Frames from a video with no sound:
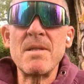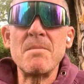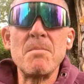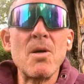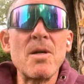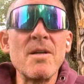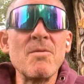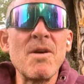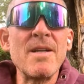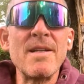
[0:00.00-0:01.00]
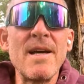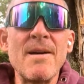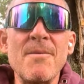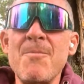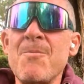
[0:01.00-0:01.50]
in the market right
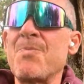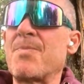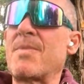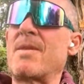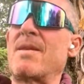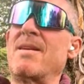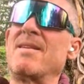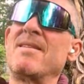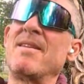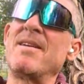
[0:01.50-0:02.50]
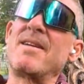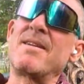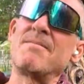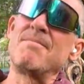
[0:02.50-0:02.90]
now. Like